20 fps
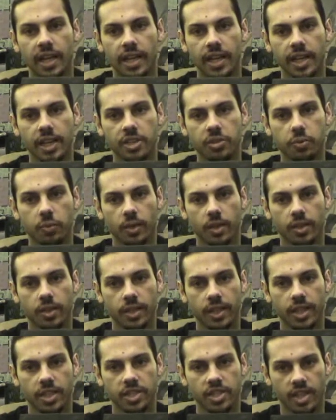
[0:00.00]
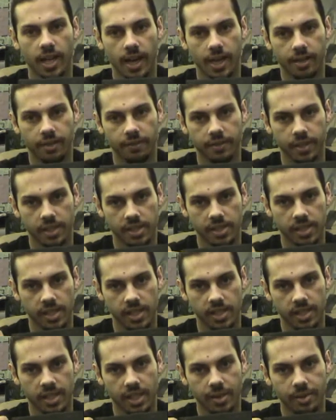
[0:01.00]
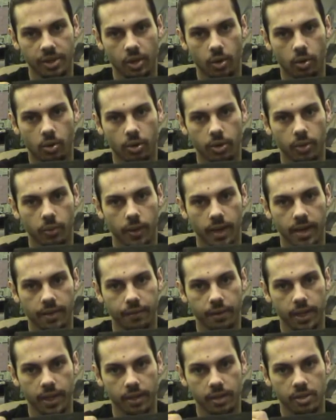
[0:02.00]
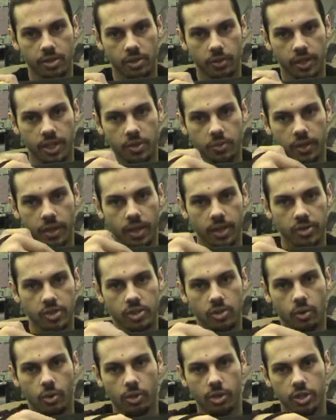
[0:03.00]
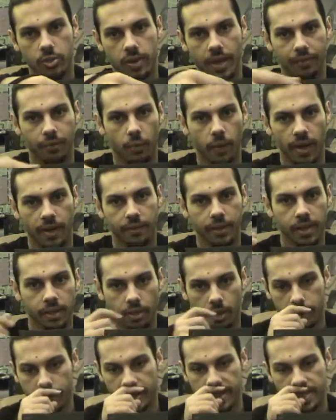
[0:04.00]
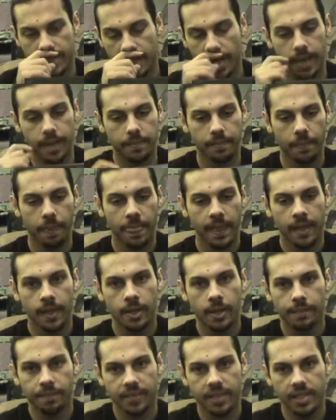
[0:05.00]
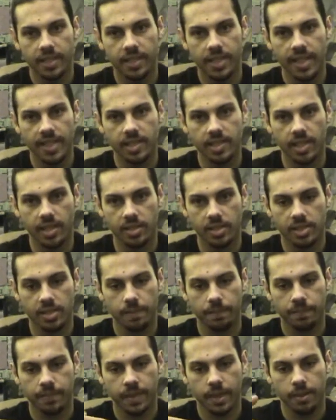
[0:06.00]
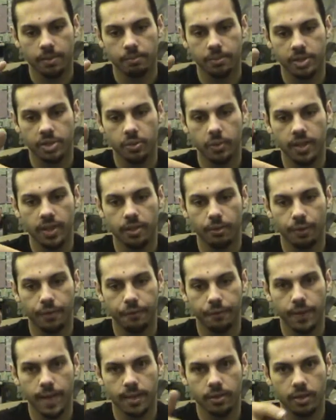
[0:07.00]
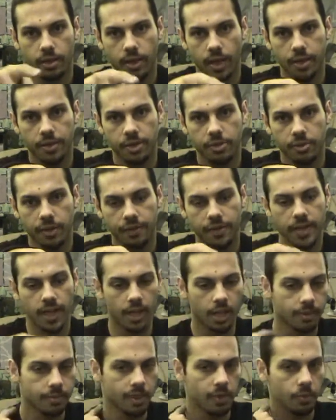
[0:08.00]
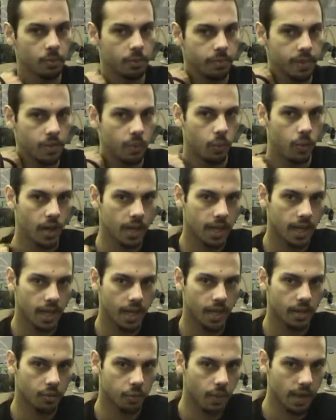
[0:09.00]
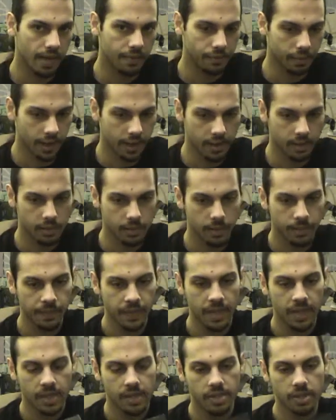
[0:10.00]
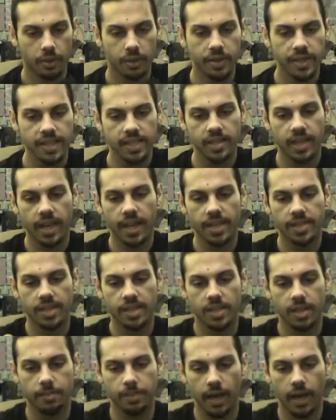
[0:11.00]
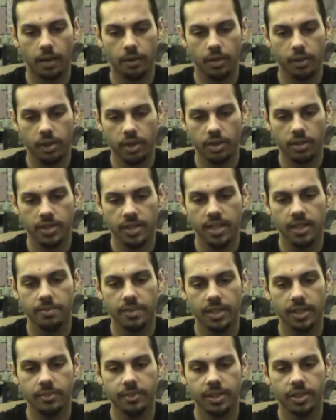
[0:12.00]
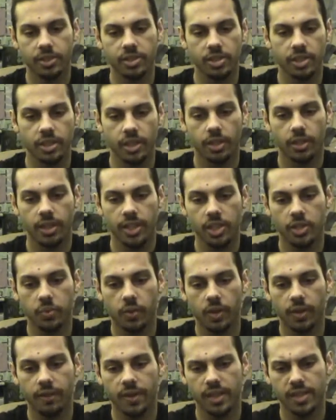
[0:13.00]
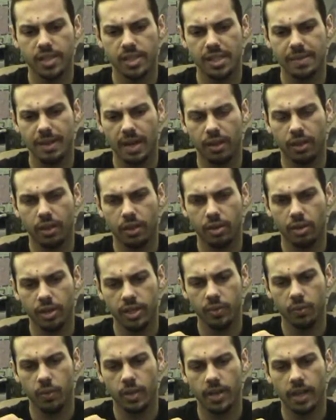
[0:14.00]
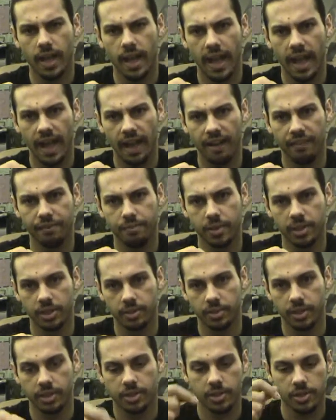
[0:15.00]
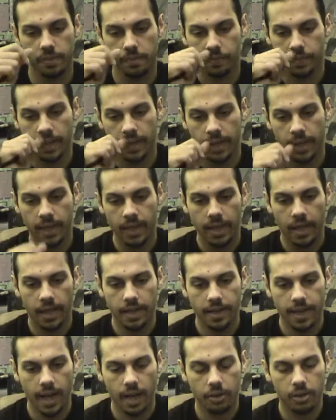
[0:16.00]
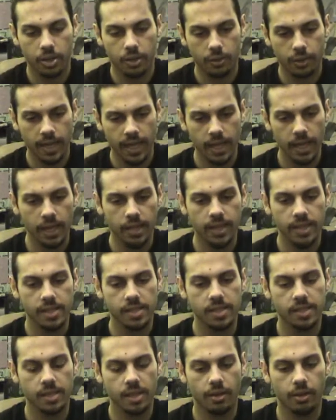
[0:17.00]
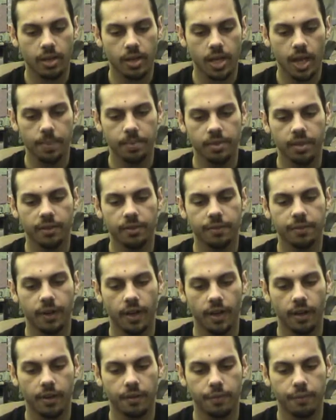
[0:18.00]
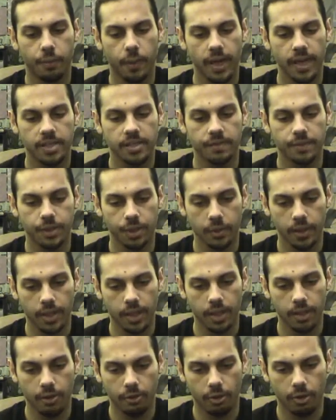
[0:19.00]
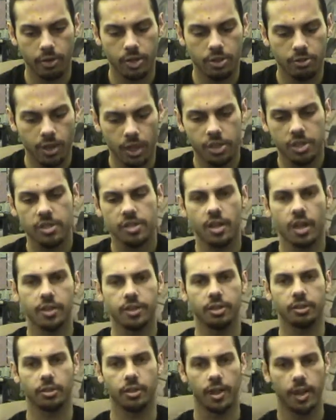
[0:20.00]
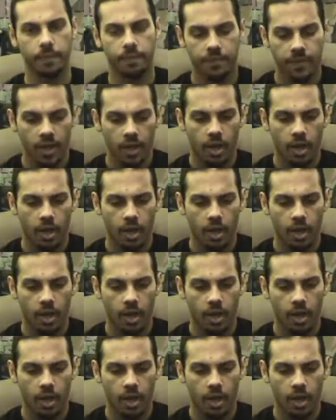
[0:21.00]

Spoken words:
Each side of this is going to be quarter wavelength. So each one of these is quarter, so we have a wavelength on each side. The distance between the reflector and the driven element will be 1/8 wavelength. So in this case, it's about 13 millimeters here. Each one of these is about 31.5 millimeters. Now, creating this, there are a couple of ways of doing it, and there are instructions on the internet.